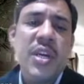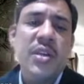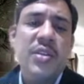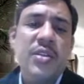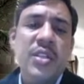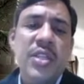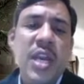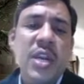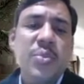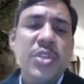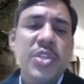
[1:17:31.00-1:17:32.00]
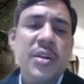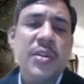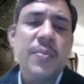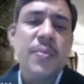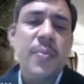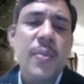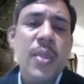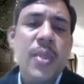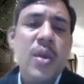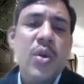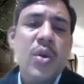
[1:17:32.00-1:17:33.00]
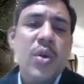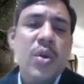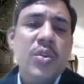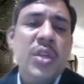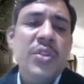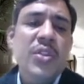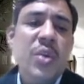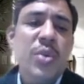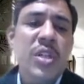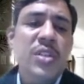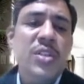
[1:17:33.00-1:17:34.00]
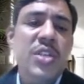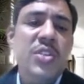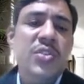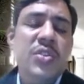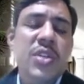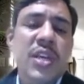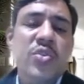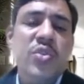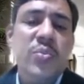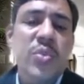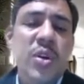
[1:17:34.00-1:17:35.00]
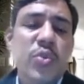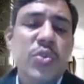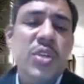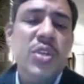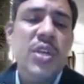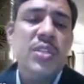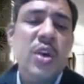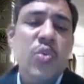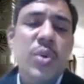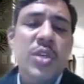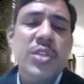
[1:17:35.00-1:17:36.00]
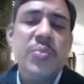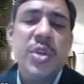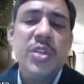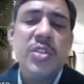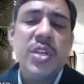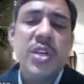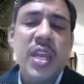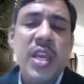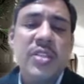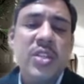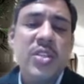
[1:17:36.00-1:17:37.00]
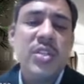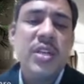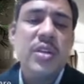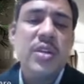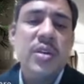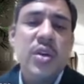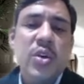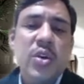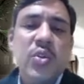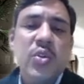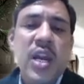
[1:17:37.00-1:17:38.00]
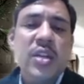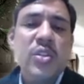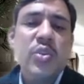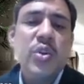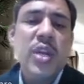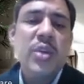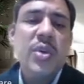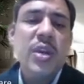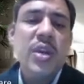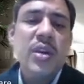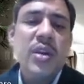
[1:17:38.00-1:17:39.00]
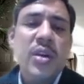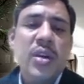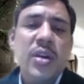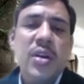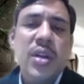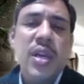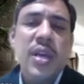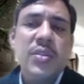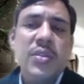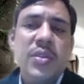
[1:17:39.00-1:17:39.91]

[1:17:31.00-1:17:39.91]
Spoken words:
this can be checked. Then thermal tests of the bushings, how much temperature it can sustain, so that also can be tested.